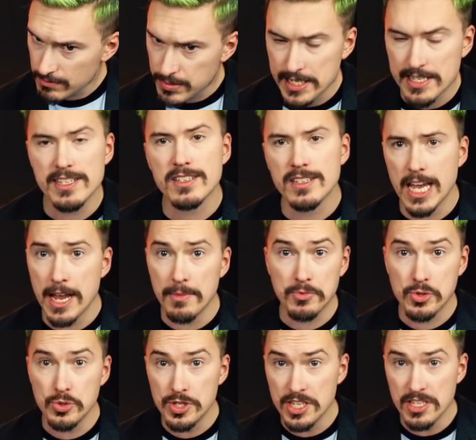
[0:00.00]
press
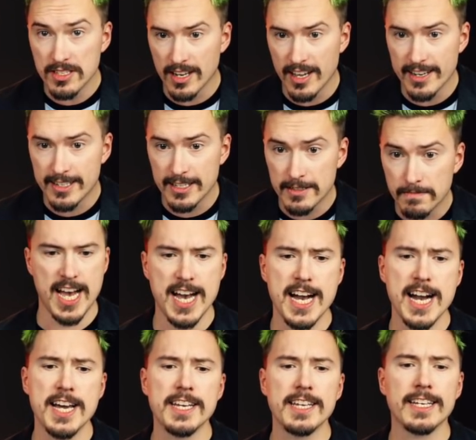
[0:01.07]
escape to deselect it.
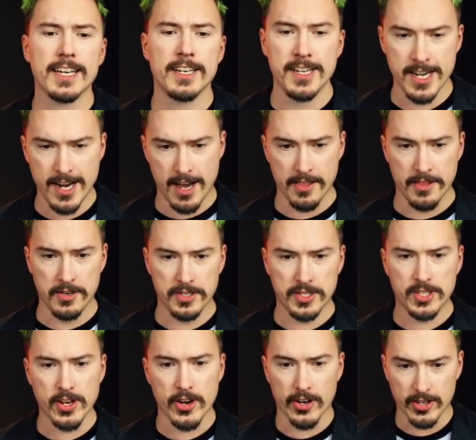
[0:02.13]
Adding another
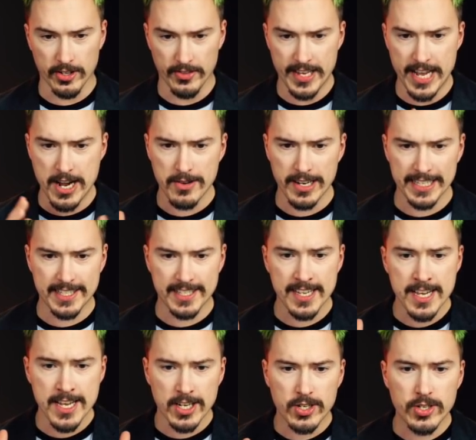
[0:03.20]
circle. Now let's
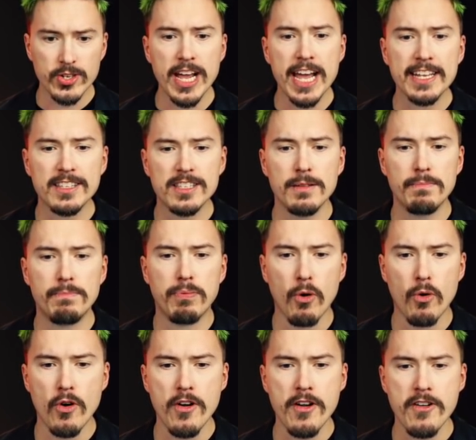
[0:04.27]
create the
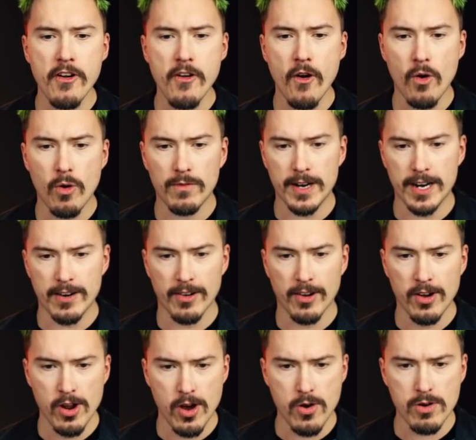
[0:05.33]
border of our
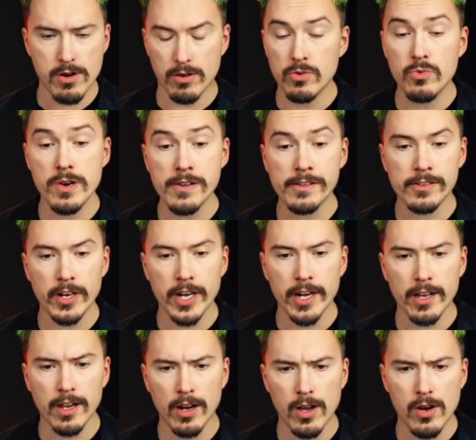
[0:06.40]
logo. Oh, we're
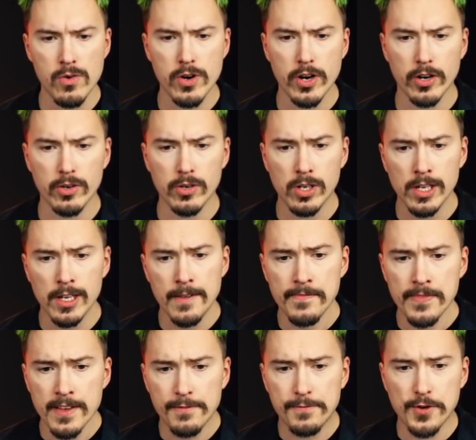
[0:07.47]
creating a logo.
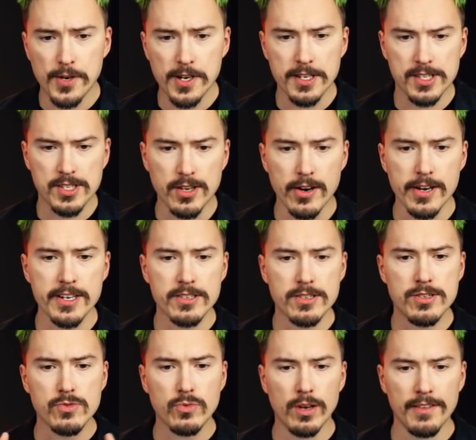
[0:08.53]
For
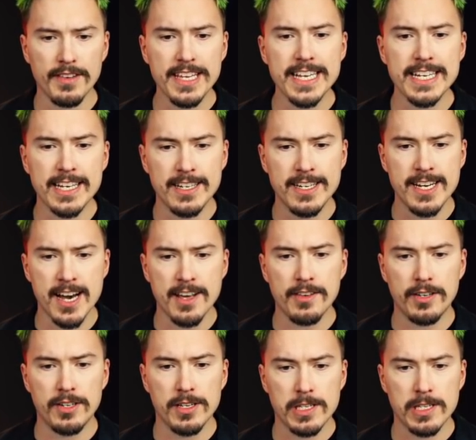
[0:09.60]
starters, we'll need another